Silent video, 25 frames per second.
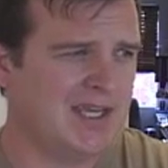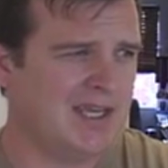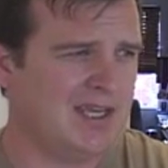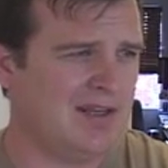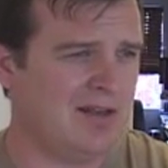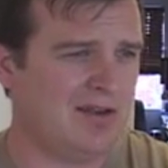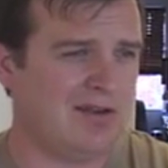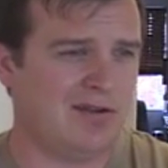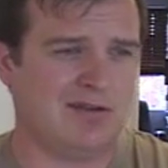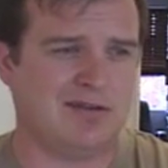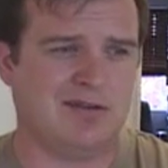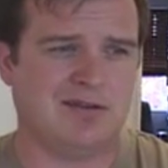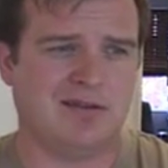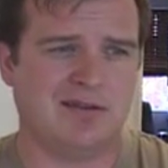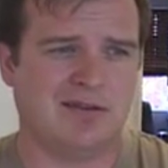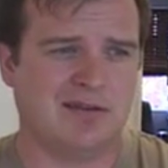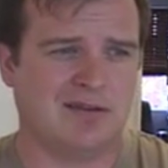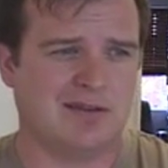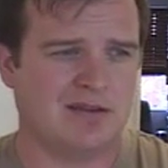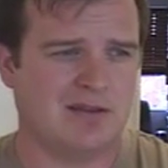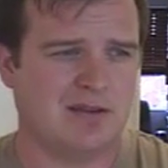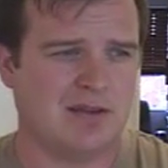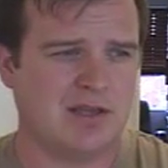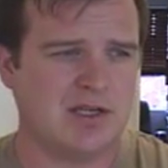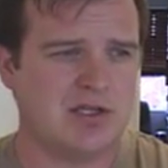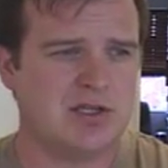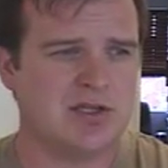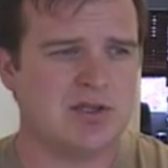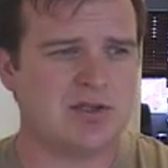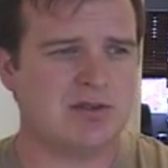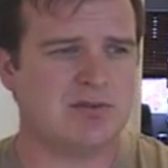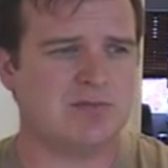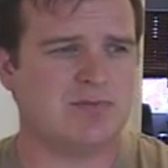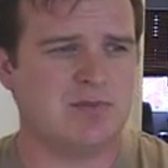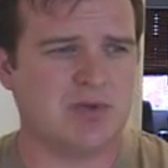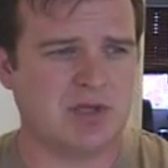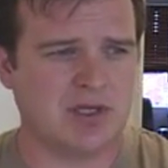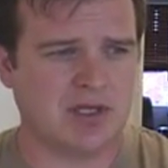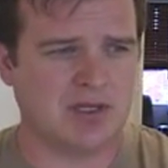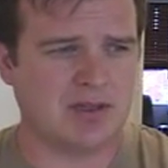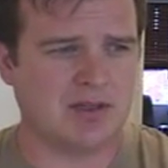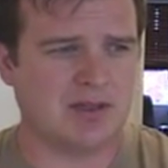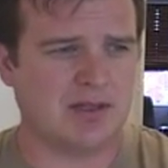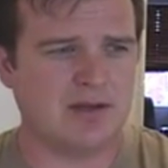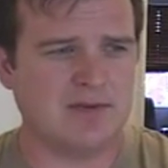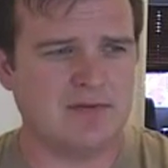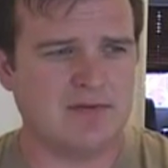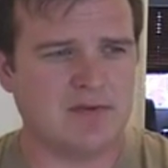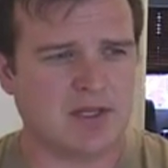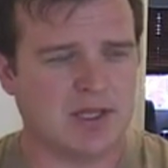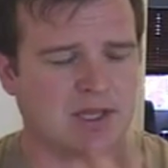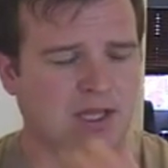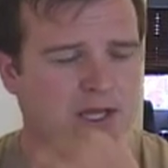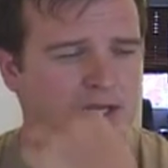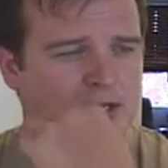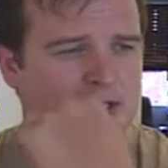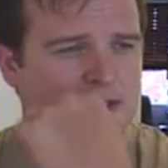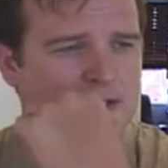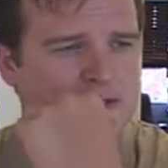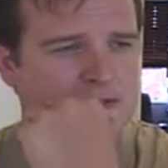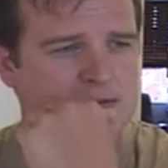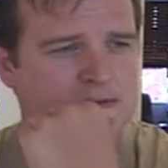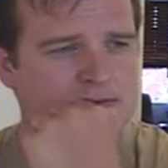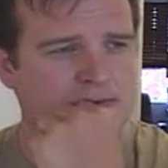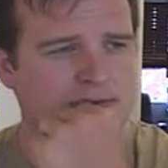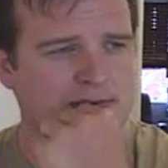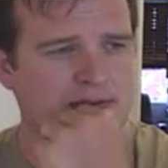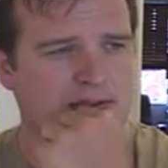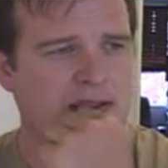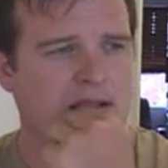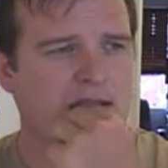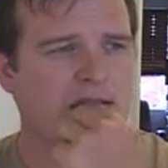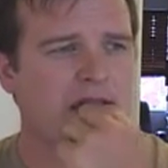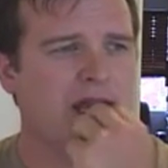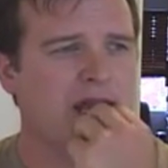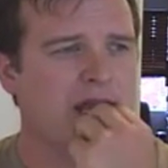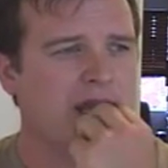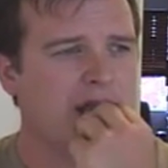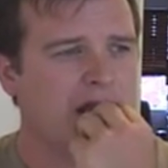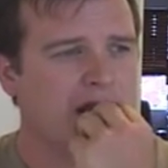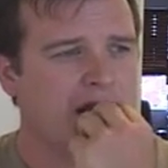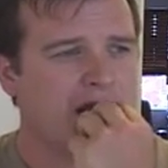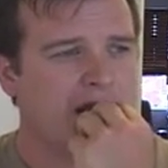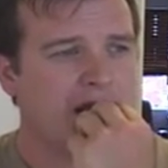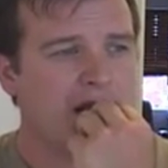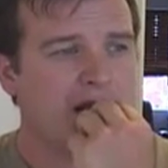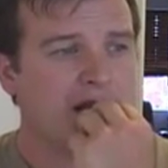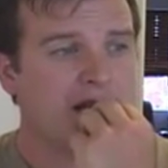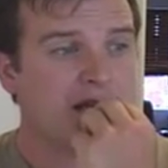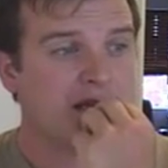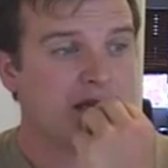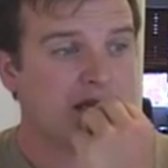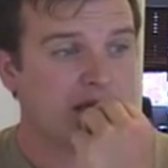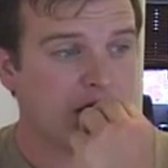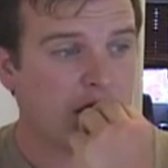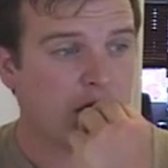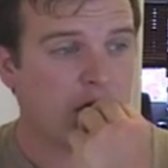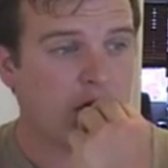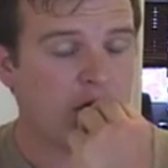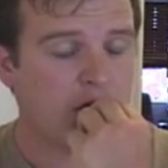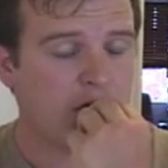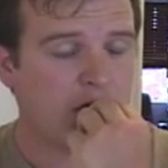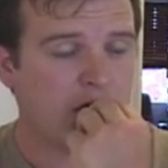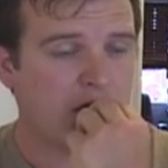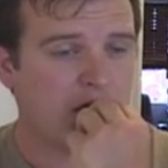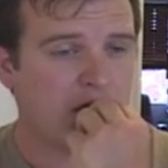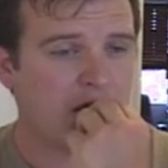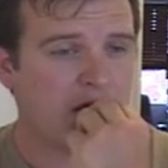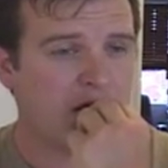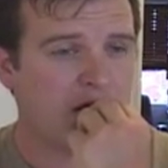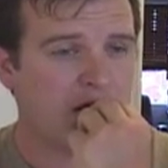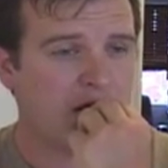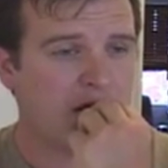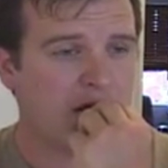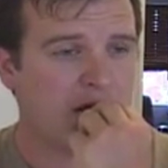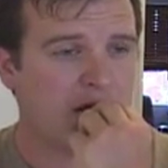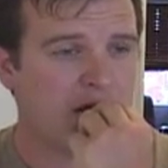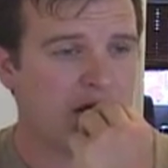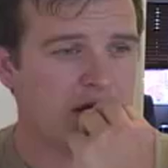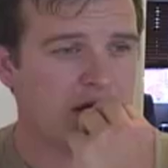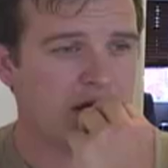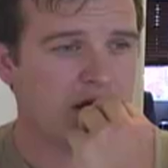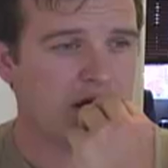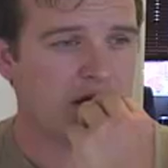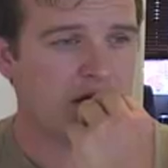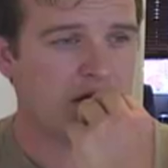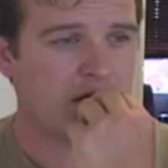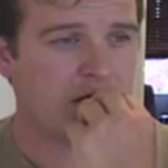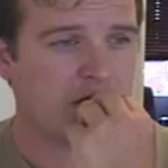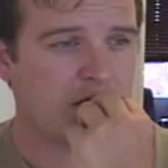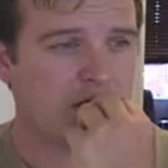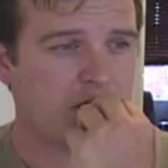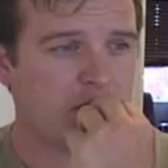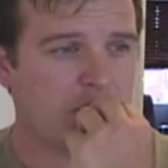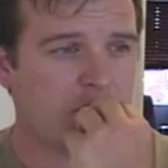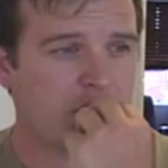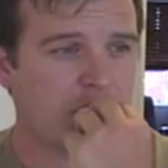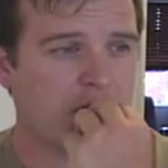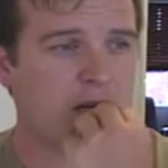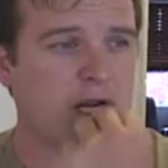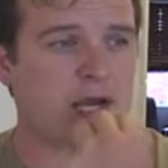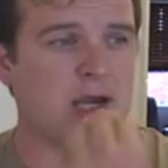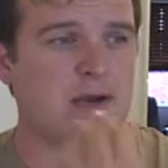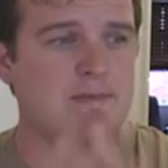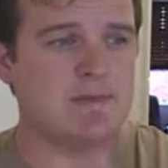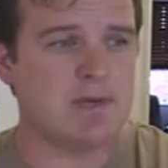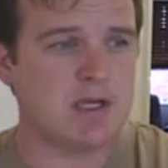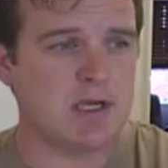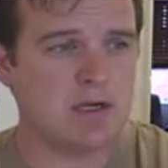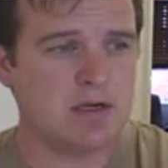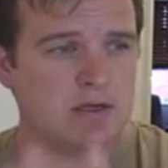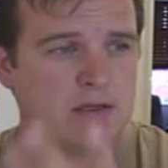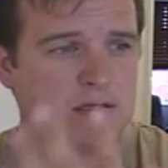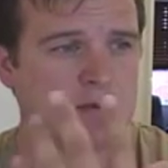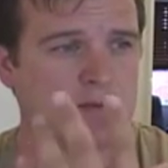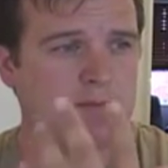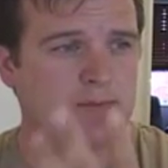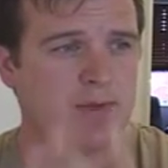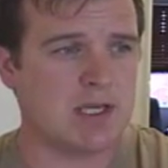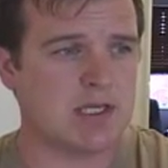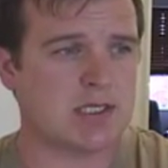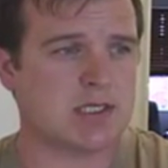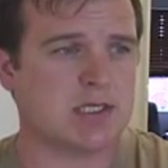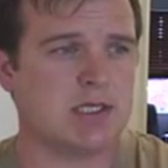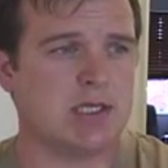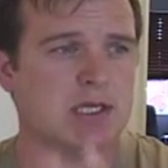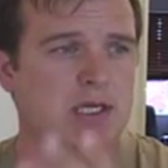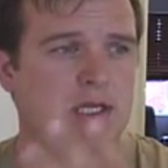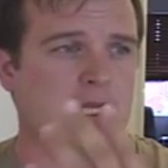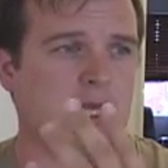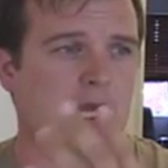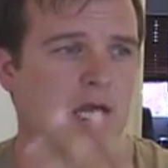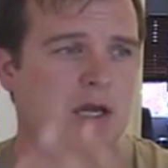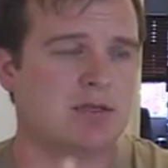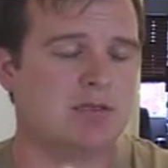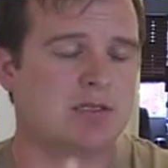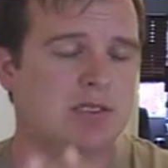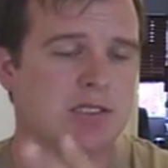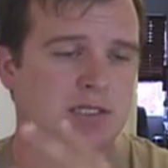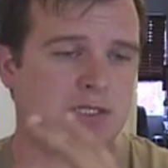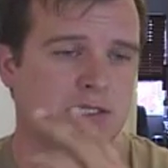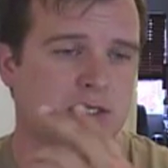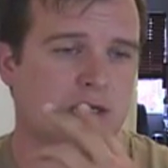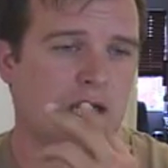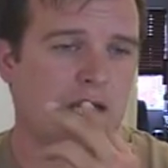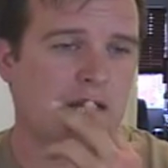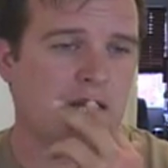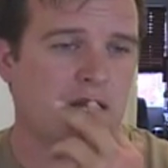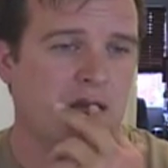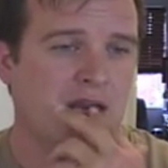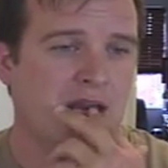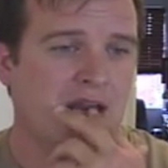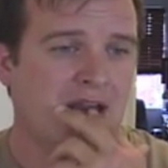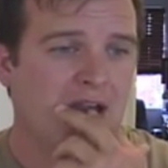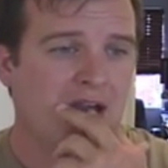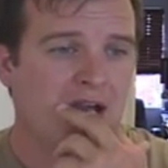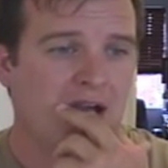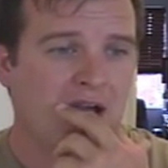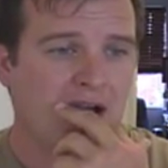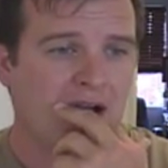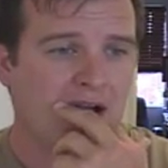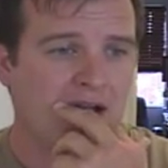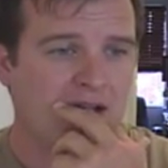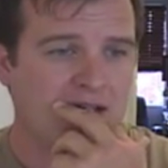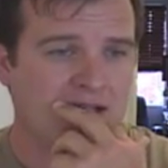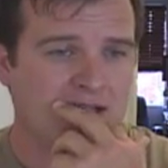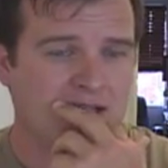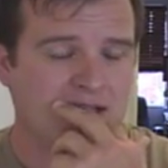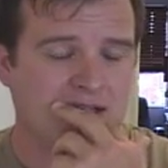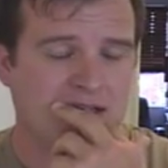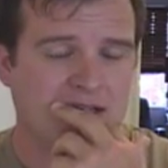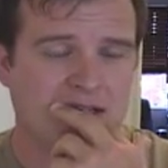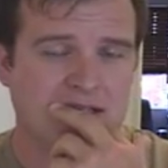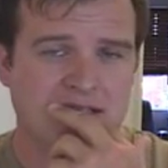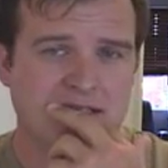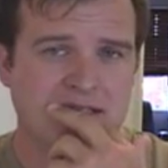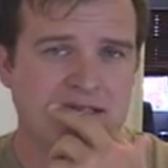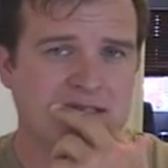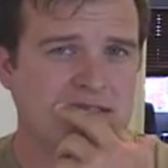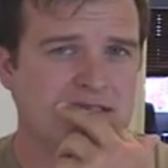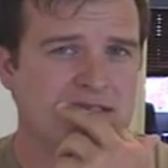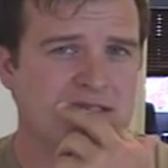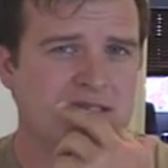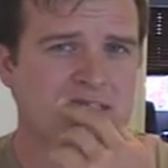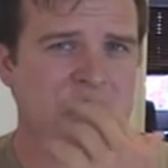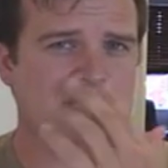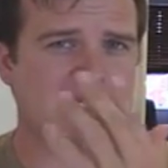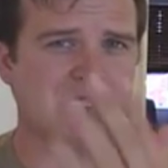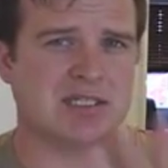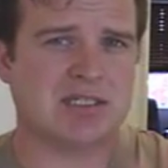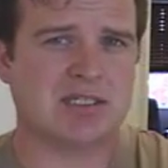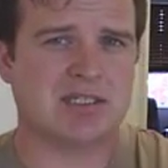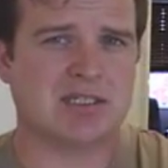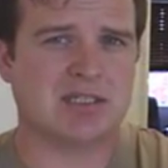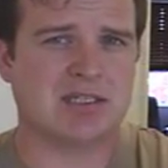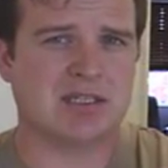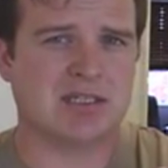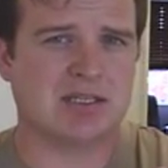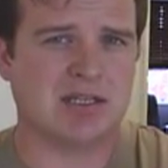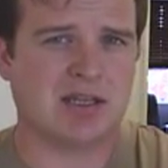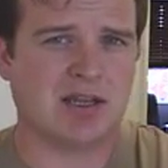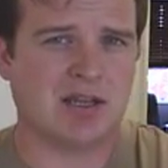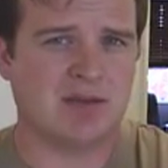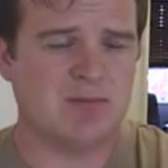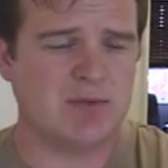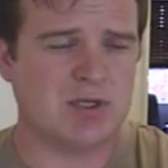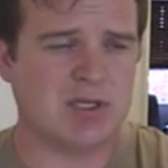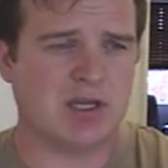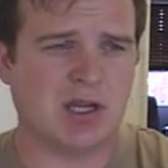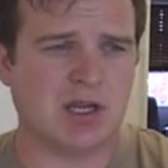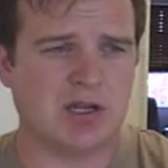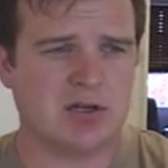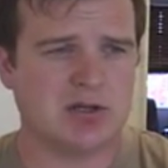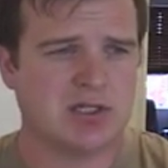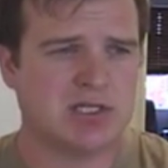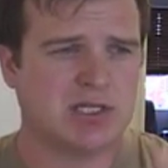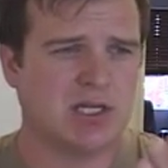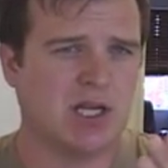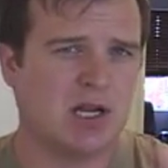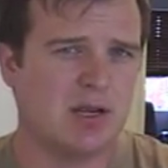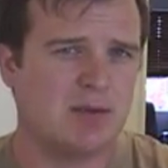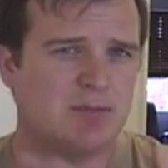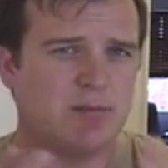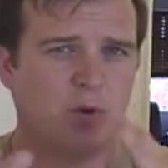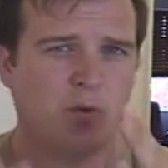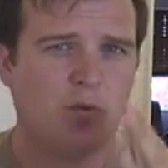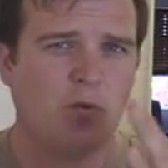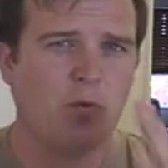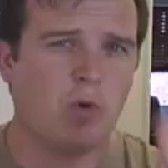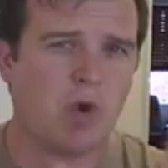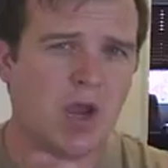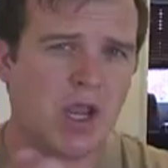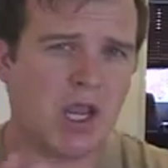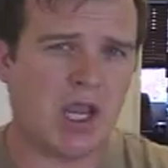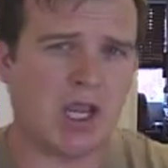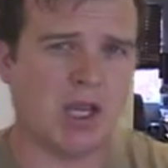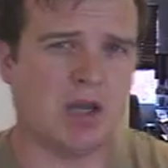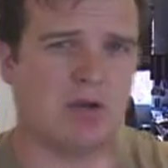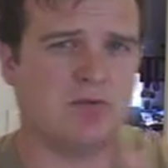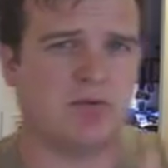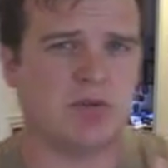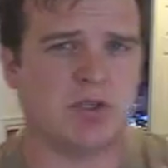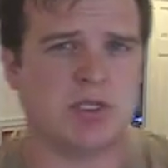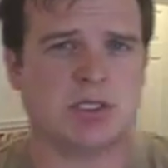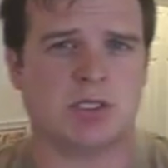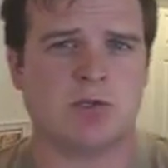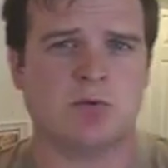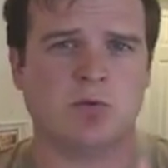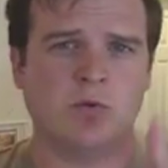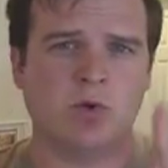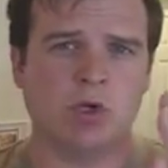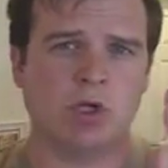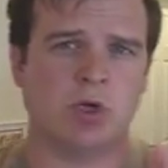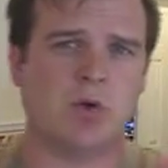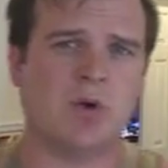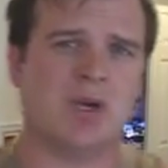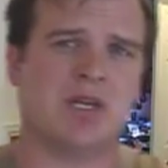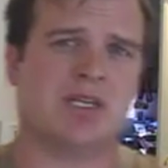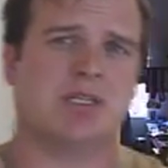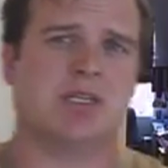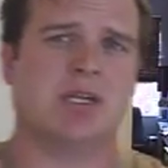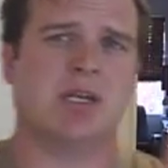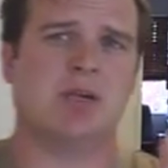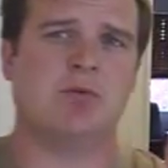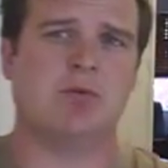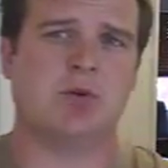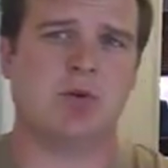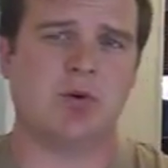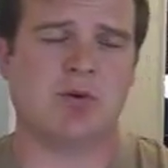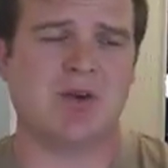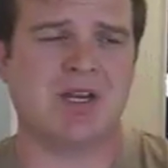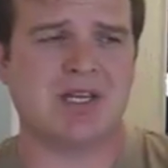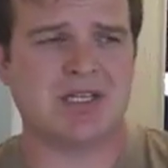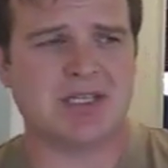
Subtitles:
I shouldn't be living like this. And so what I'm here to basically announce is that, and this isn't, you gotta understand, I've been weighing over this. What do I say? Bottom